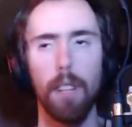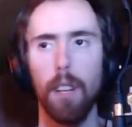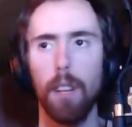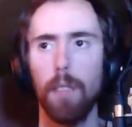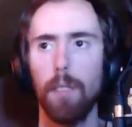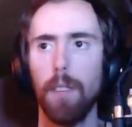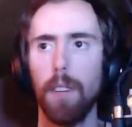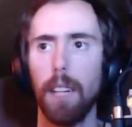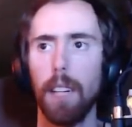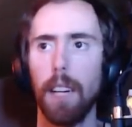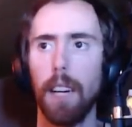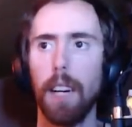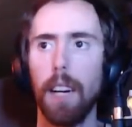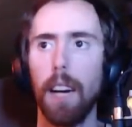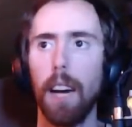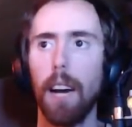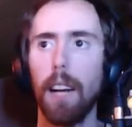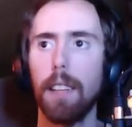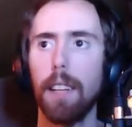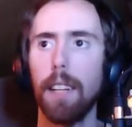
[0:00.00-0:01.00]
Like,
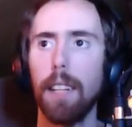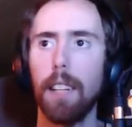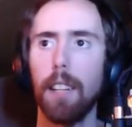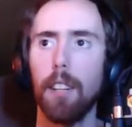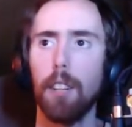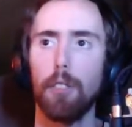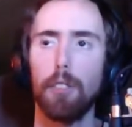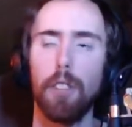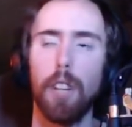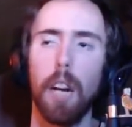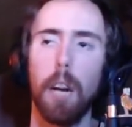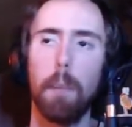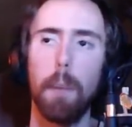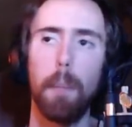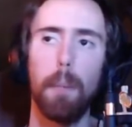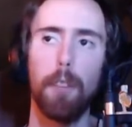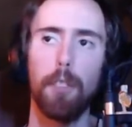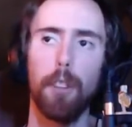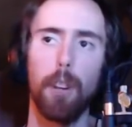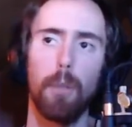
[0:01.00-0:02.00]
I think that there's a lot of
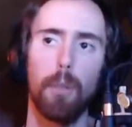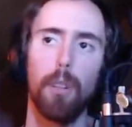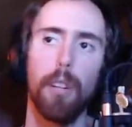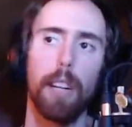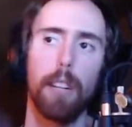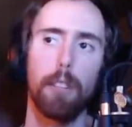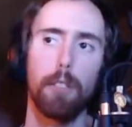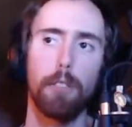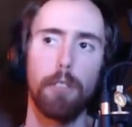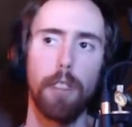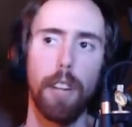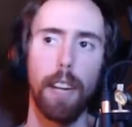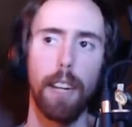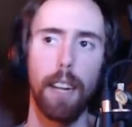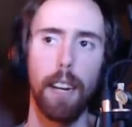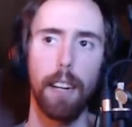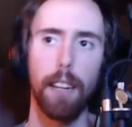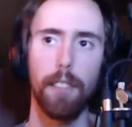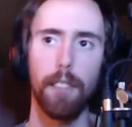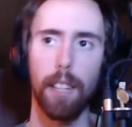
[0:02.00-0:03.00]
people don't really
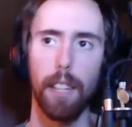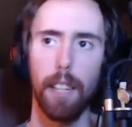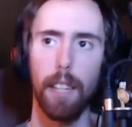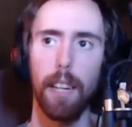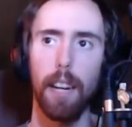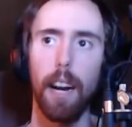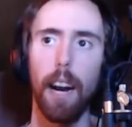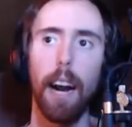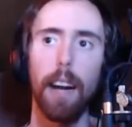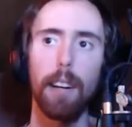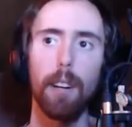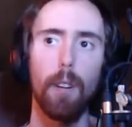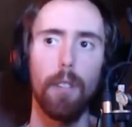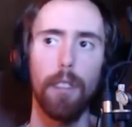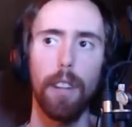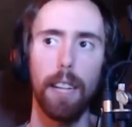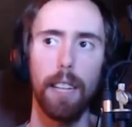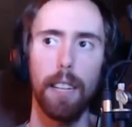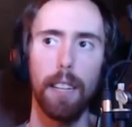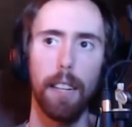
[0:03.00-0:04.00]
understand anything. Yeah, I don't
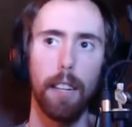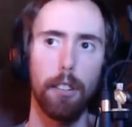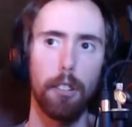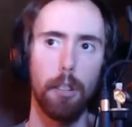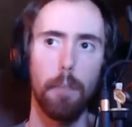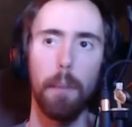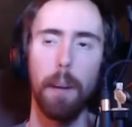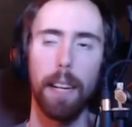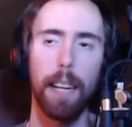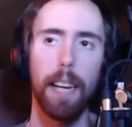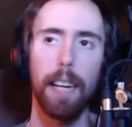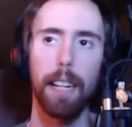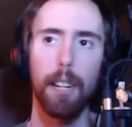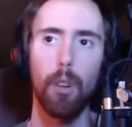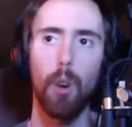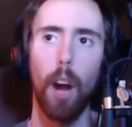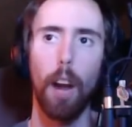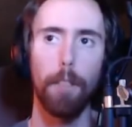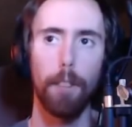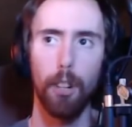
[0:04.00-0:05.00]
think that they should make any
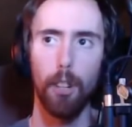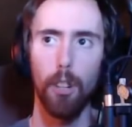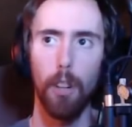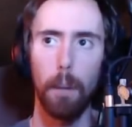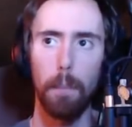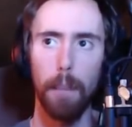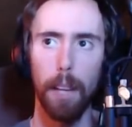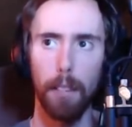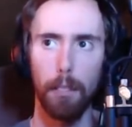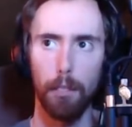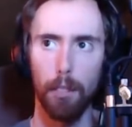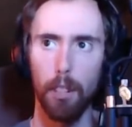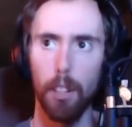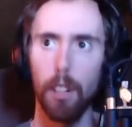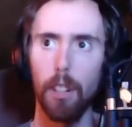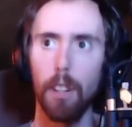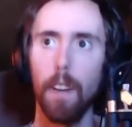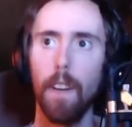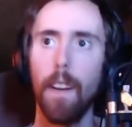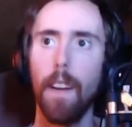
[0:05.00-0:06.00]
graphical updates at
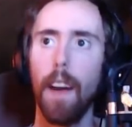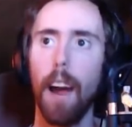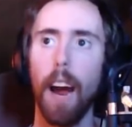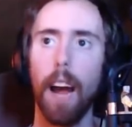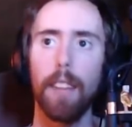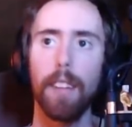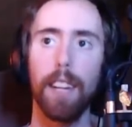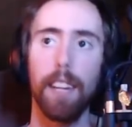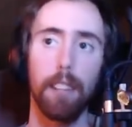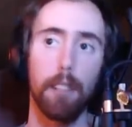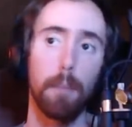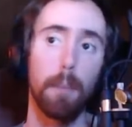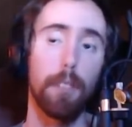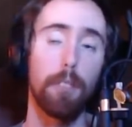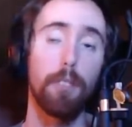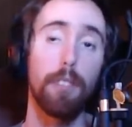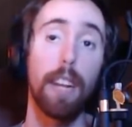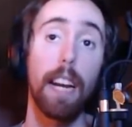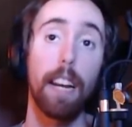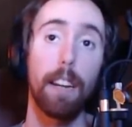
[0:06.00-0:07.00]
all. I think it's a
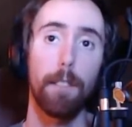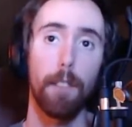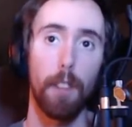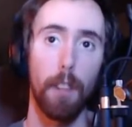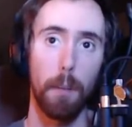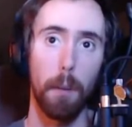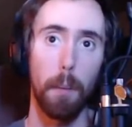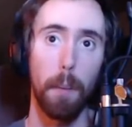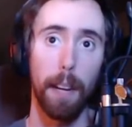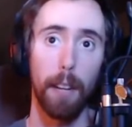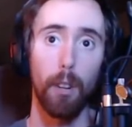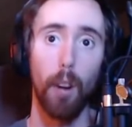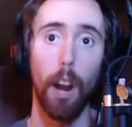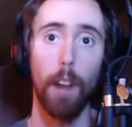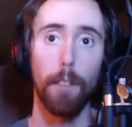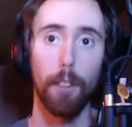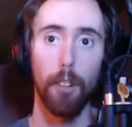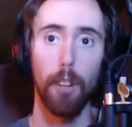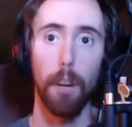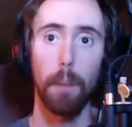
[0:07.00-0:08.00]
mistake for them to make
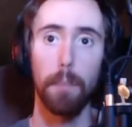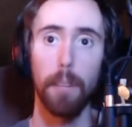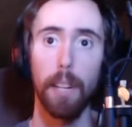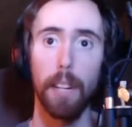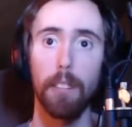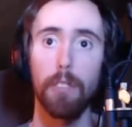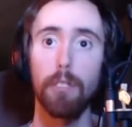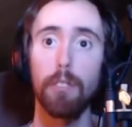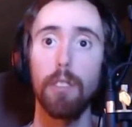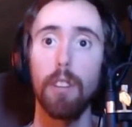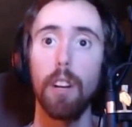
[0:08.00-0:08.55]
graphical updates.